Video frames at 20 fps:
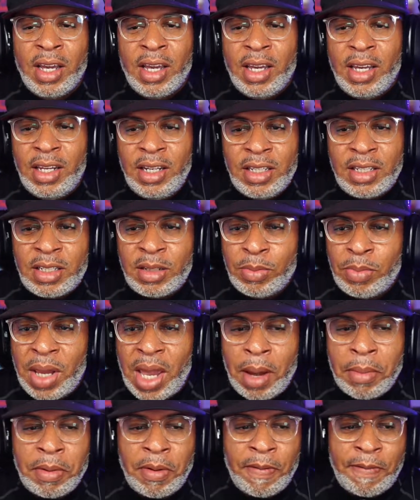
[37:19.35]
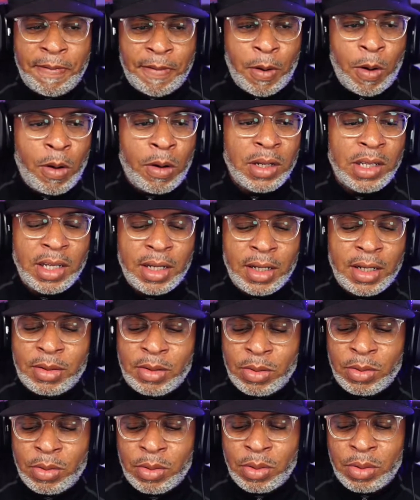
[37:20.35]
He should be able to fall
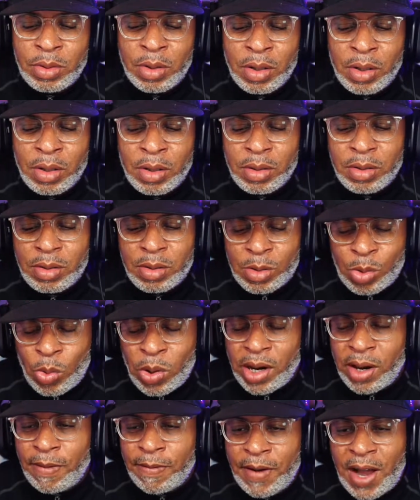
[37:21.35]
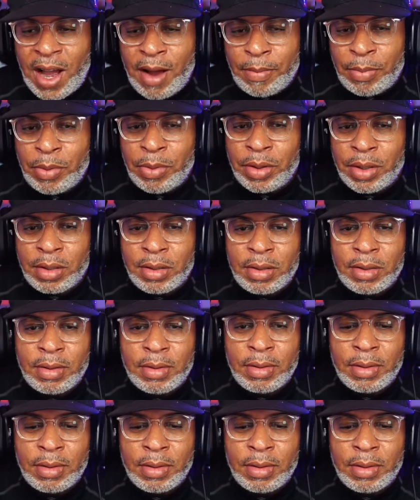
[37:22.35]
into 25 points.